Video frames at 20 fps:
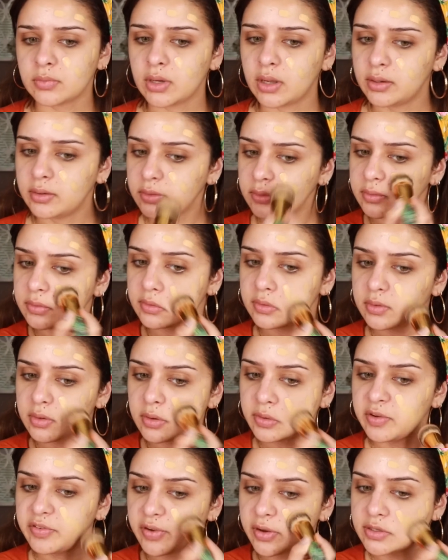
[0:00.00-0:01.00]
I don't
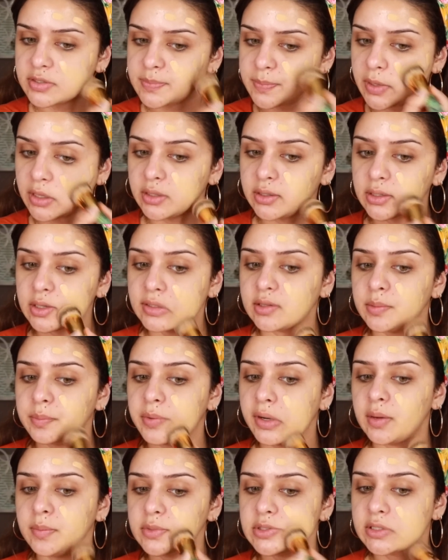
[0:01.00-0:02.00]
know if I smell anything,
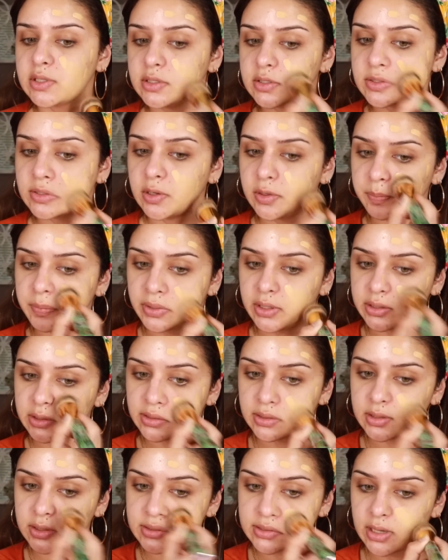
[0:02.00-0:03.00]
but I'm just going to start
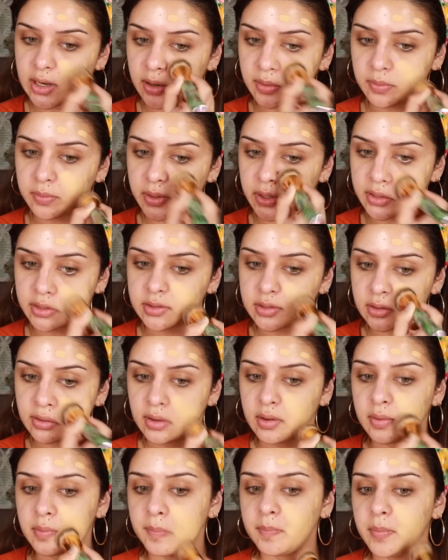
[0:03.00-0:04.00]
blending this out with
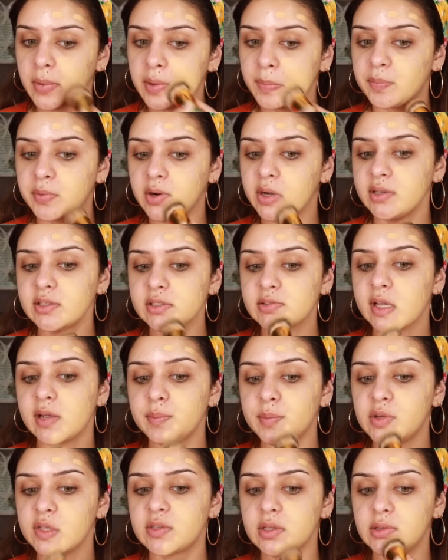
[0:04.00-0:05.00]
my brush.
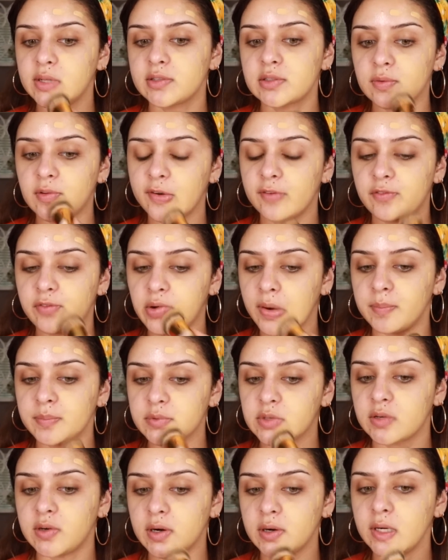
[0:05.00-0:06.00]
I'm using this one from
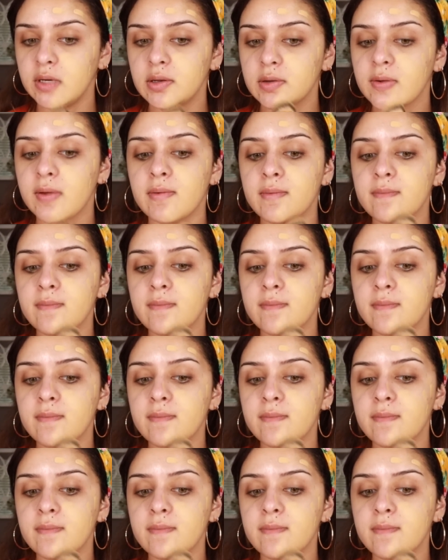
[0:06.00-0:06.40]
Tarte.